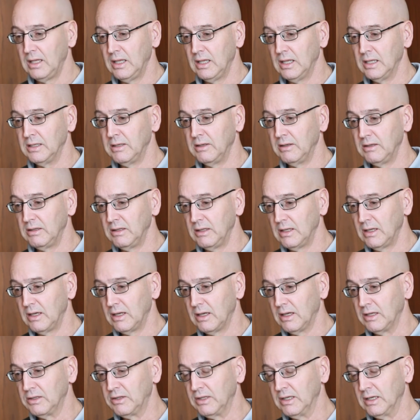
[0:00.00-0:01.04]
And
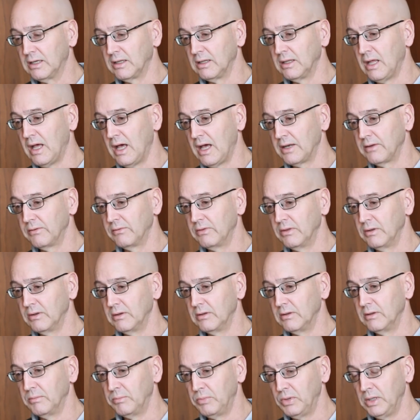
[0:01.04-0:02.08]
I think a lot of
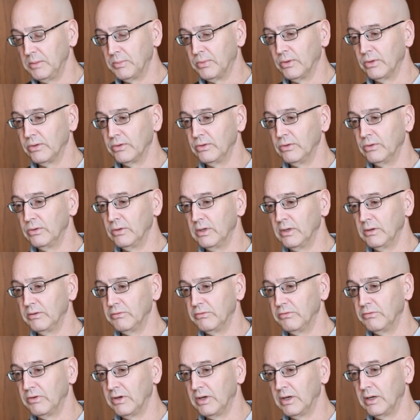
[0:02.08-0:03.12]
the people who
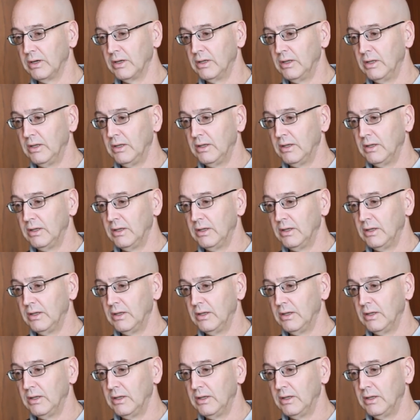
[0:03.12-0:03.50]
have